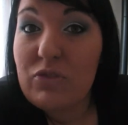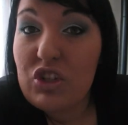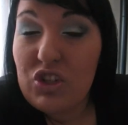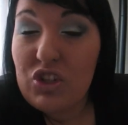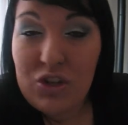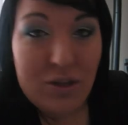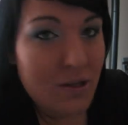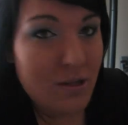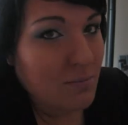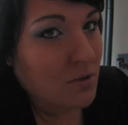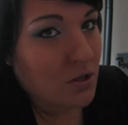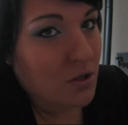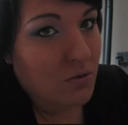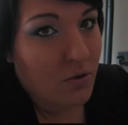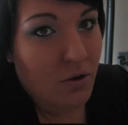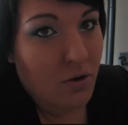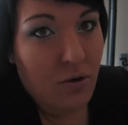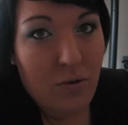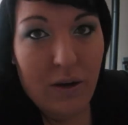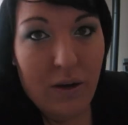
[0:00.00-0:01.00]
shoot them
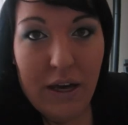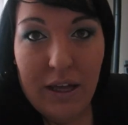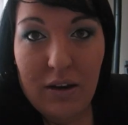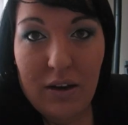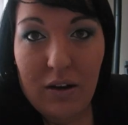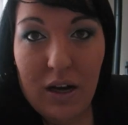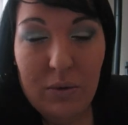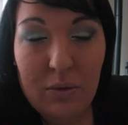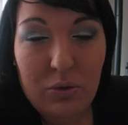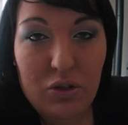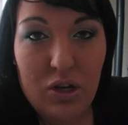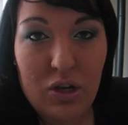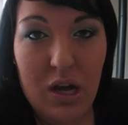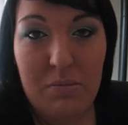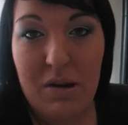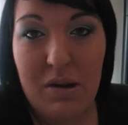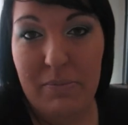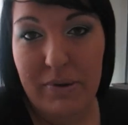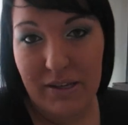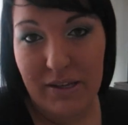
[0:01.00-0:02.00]
through and I will
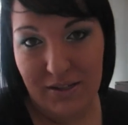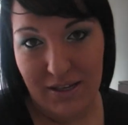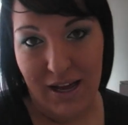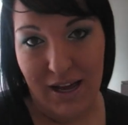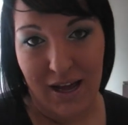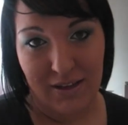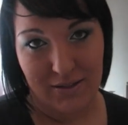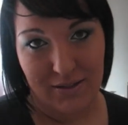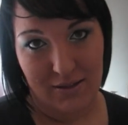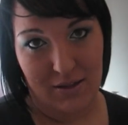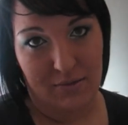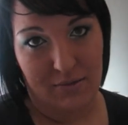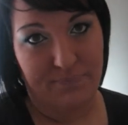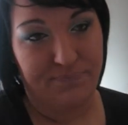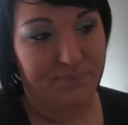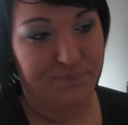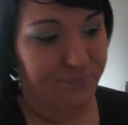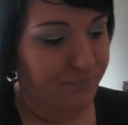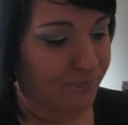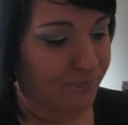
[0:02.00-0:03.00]
try my best to answer them.